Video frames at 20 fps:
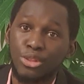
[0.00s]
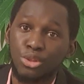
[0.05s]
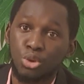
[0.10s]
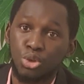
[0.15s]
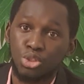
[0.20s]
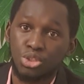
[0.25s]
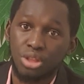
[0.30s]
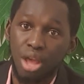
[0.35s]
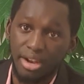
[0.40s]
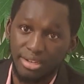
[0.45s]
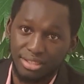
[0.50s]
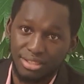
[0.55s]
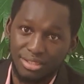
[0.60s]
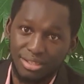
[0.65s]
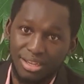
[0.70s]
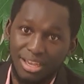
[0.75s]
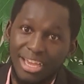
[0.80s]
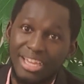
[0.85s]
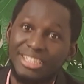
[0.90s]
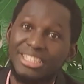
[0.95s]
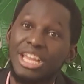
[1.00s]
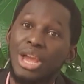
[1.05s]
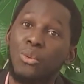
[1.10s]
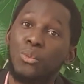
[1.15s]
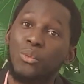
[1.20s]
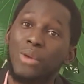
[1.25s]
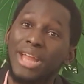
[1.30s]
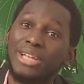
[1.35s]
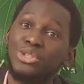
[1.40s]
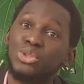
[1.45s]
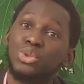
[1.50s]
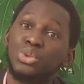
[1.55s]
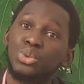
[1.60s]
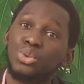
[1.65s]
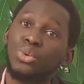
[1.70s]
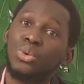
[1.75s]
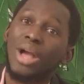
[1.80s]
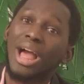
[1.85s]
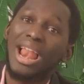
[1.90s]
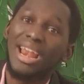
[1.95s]
those dots, they went
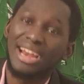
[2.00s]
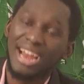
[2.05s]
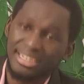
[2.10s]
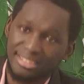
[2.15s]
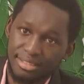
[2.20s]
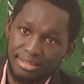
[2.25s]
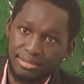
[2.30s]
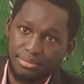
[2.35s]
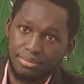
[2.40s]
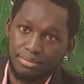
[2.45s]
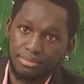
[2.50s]
through a lot.